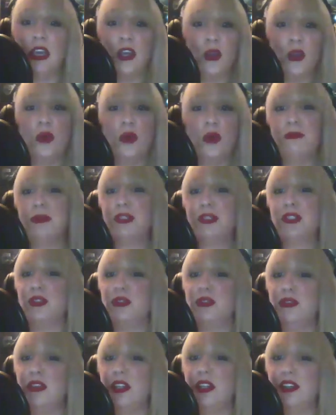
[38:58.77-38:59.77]
who have
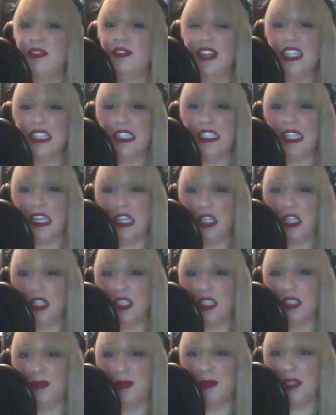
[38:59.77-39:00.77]
pursued their
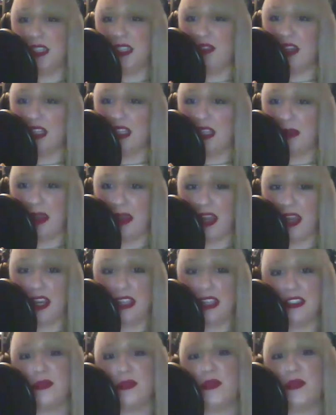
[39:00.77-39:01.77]
investigations specifically
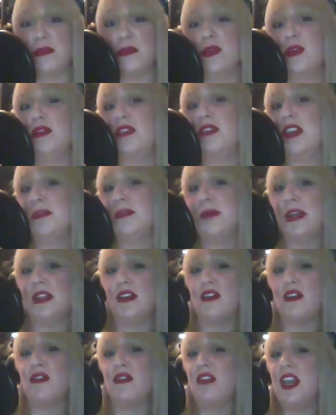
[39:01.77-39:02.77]
because they were motivated by
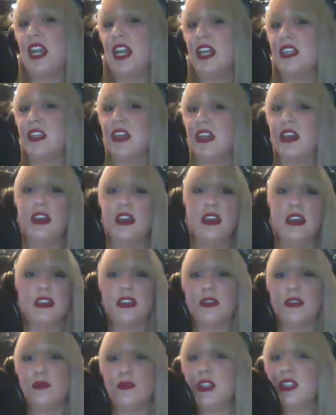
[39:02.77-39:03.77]
their faith,
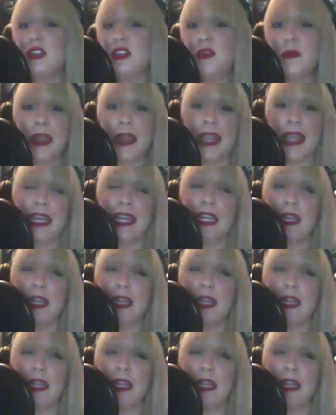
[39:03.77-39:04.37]
then we don't paint a